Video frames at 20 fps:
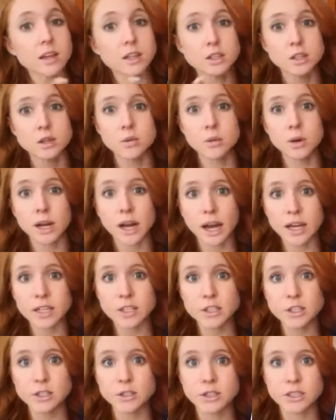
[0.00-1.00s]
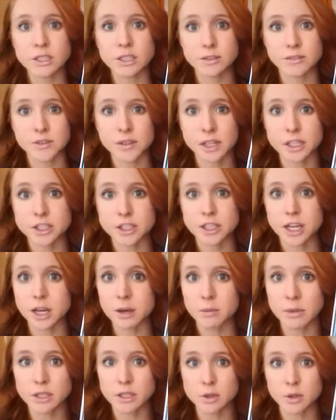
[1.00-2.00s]
So what I do to
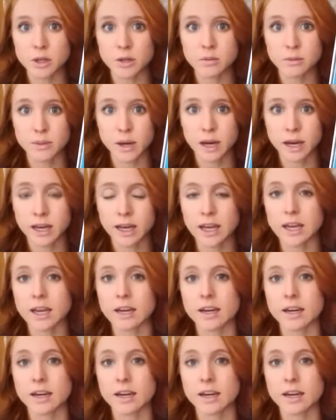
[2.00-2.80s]
differentiate between my